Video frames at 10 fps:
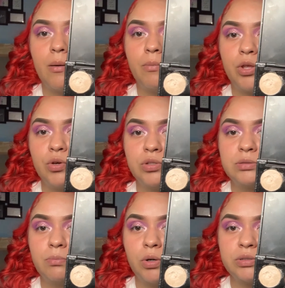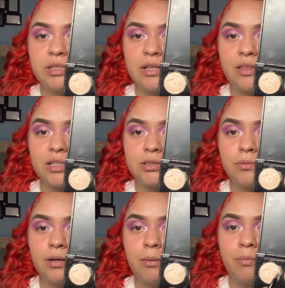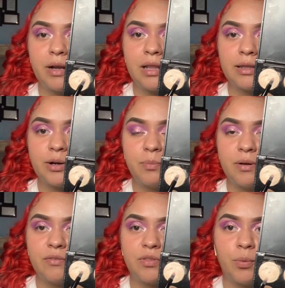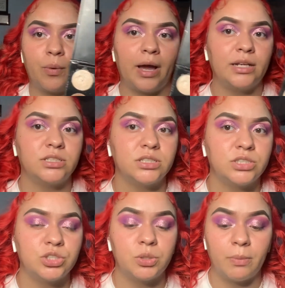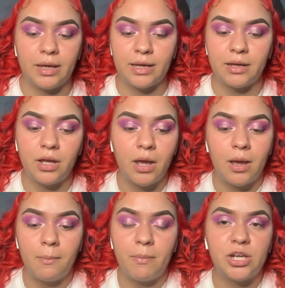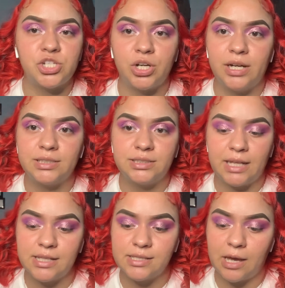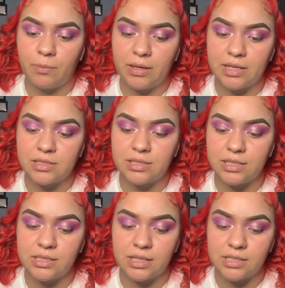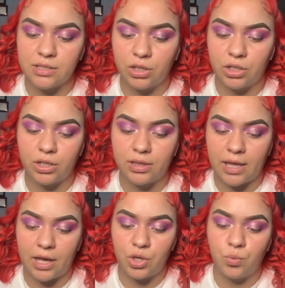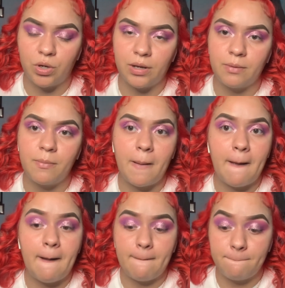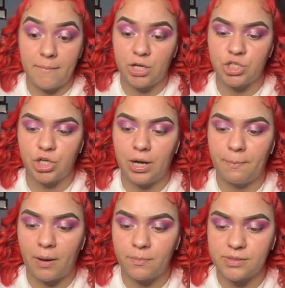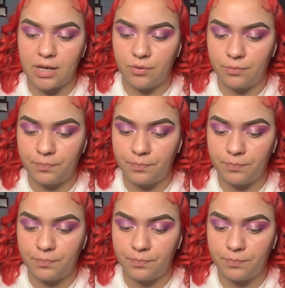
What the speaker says: use mostly this one, but a little bit of the white just to make sure it stands out, because this is a look that you want to make sure it pops out.